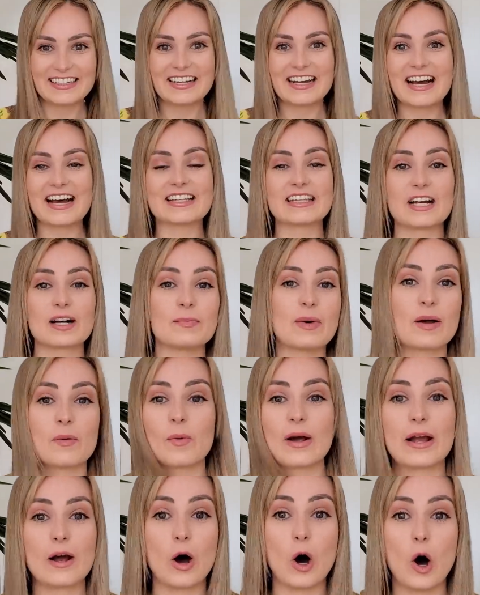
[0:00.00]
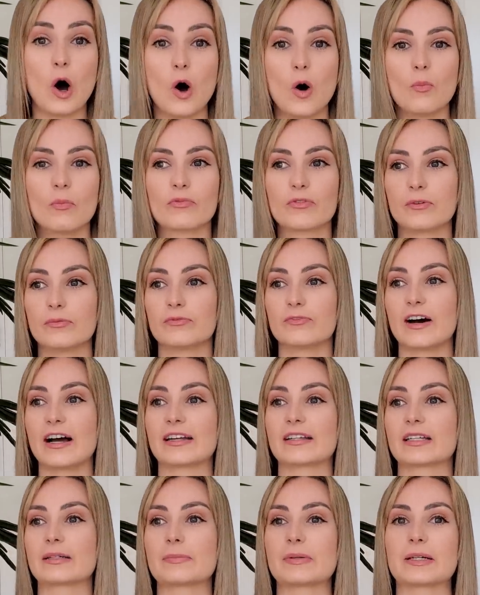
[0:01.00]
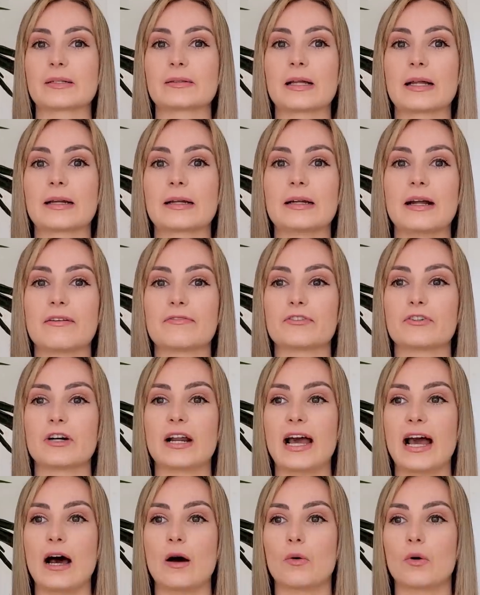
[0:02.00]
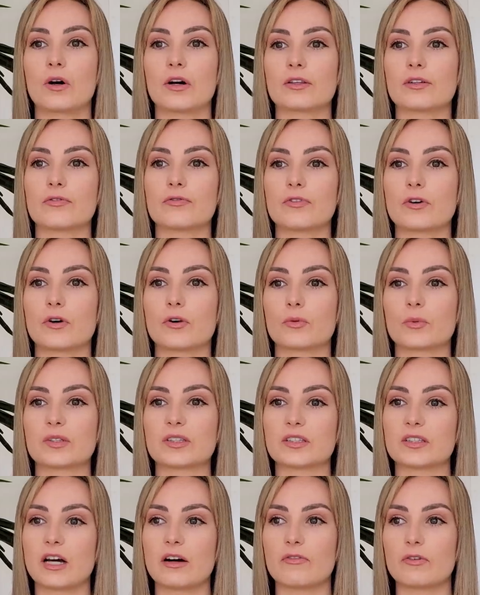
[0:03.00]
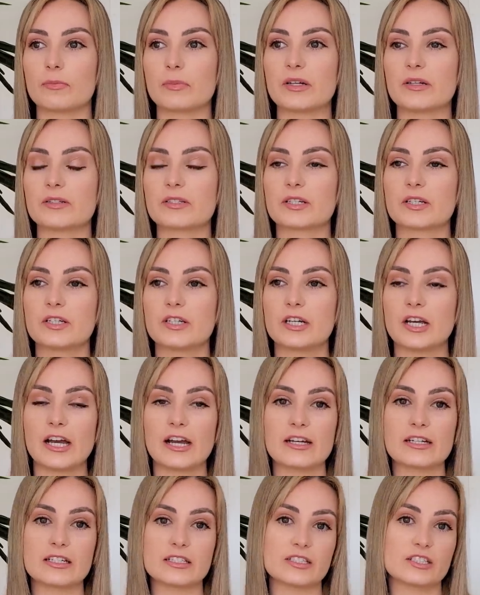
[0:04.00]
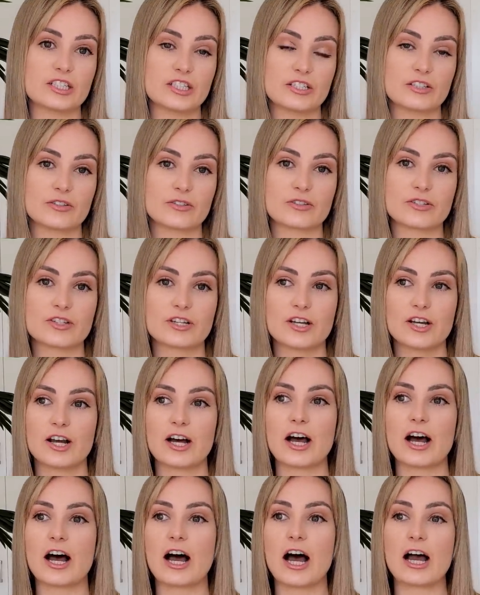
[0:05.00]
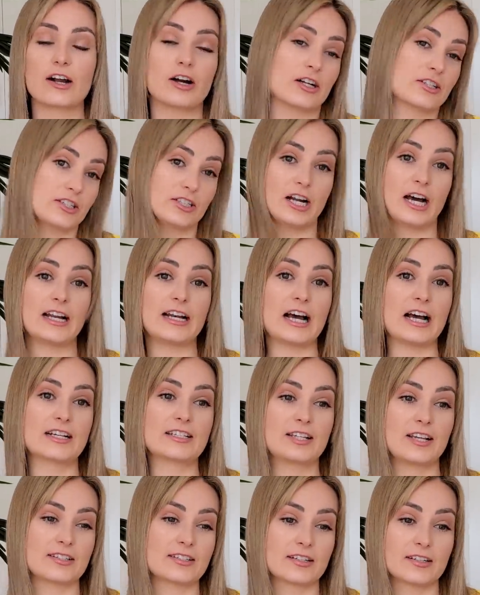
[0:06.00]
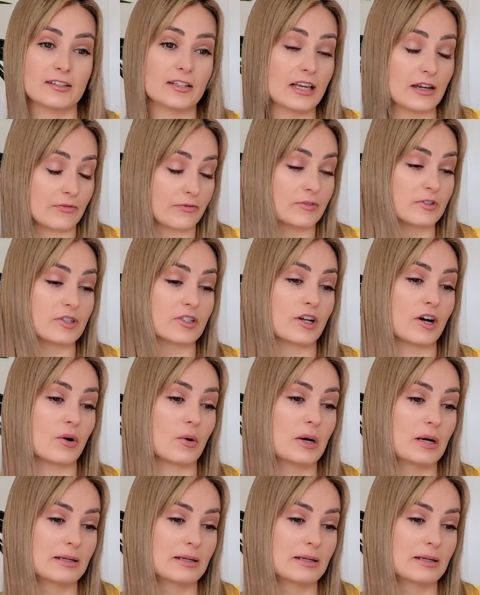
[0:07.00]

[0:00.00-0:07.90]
And then on my way home from finally being let in after an hour on the phone with the government and in tears, I got denied access in a Lyft, so.